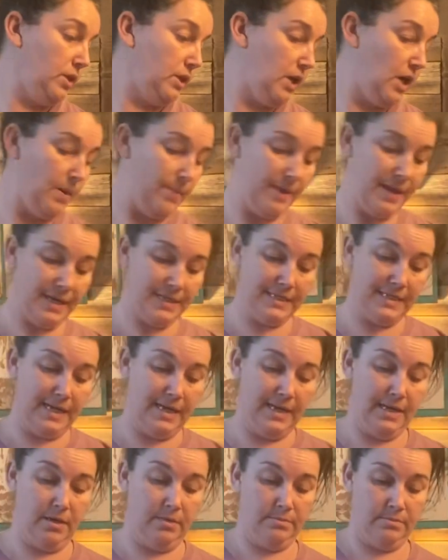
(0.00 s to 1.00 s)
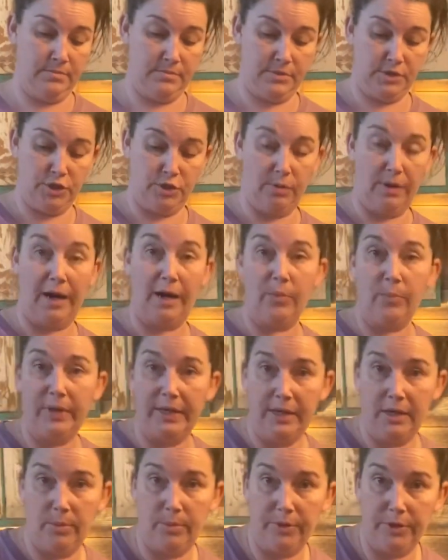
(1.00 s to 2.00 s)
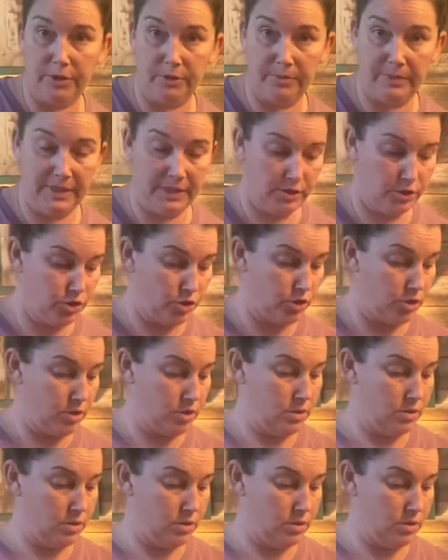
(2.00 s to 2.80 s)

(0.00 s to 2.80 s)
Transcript: cup at a time to our peanut butter mixture.